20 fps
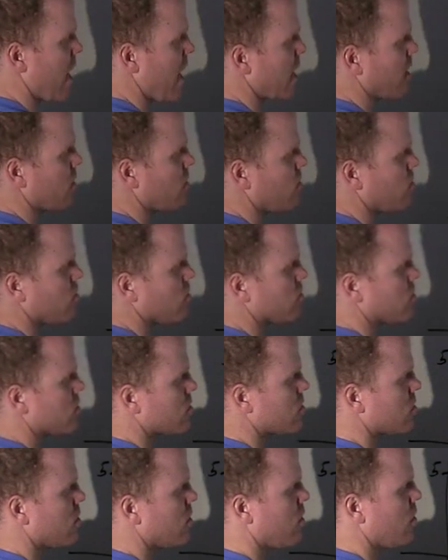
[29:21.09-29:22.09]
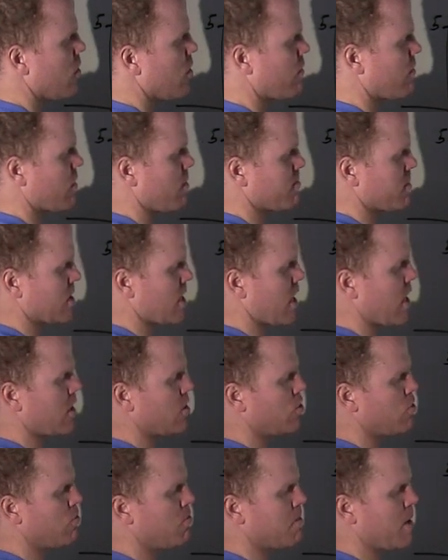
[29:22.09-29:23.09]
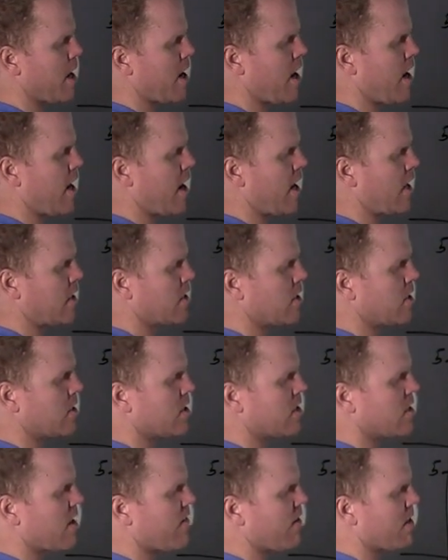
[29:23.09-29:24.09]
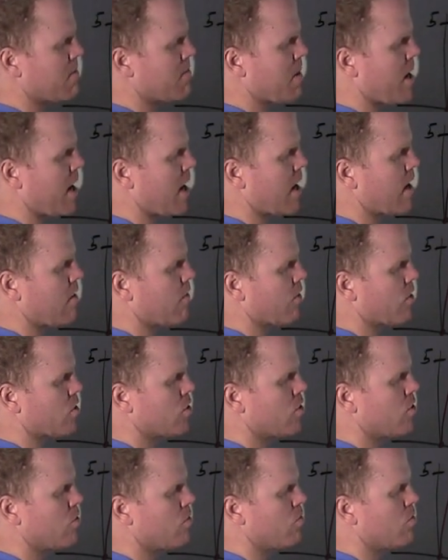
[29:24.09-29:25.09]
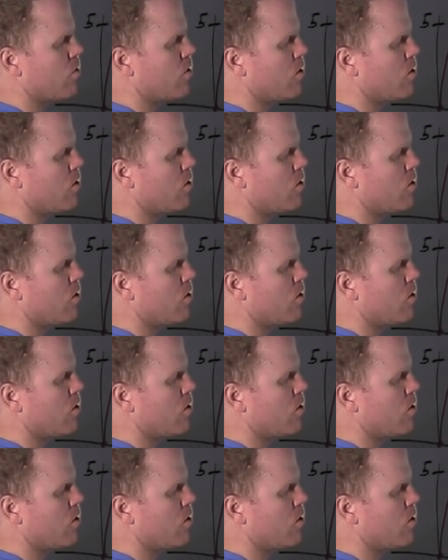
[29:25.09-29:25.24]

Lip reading: angles from say 2 pi to 7 pi over 2.